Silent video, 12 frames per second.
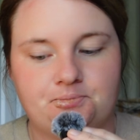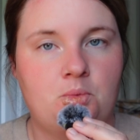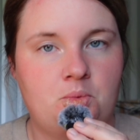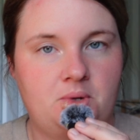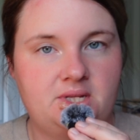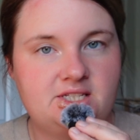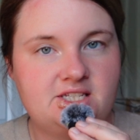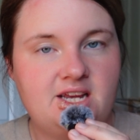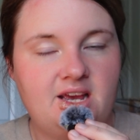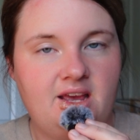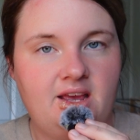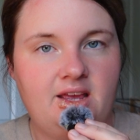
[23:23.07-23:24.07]

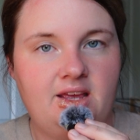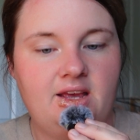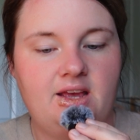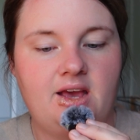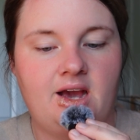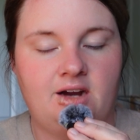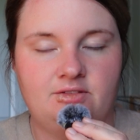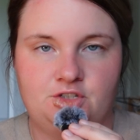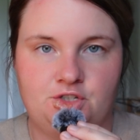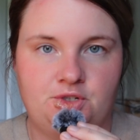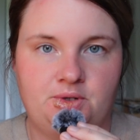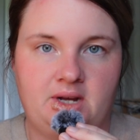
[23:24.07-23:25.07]
Wednesday
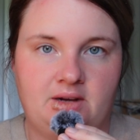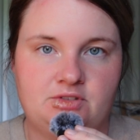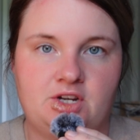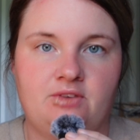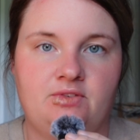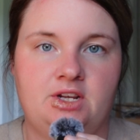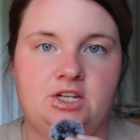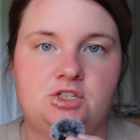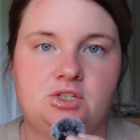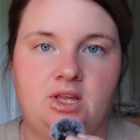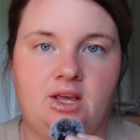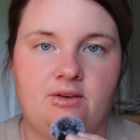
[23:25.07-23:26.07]
afternoon, after I
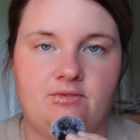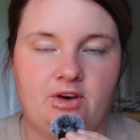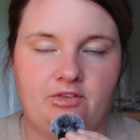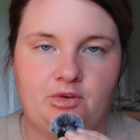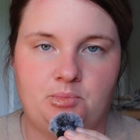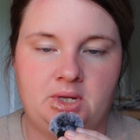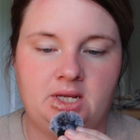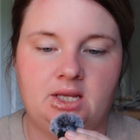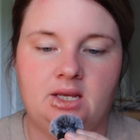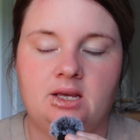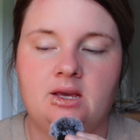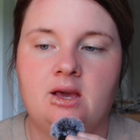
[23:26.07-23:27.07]
finished the velvet
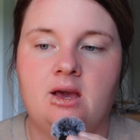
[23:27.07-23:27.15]
beanie,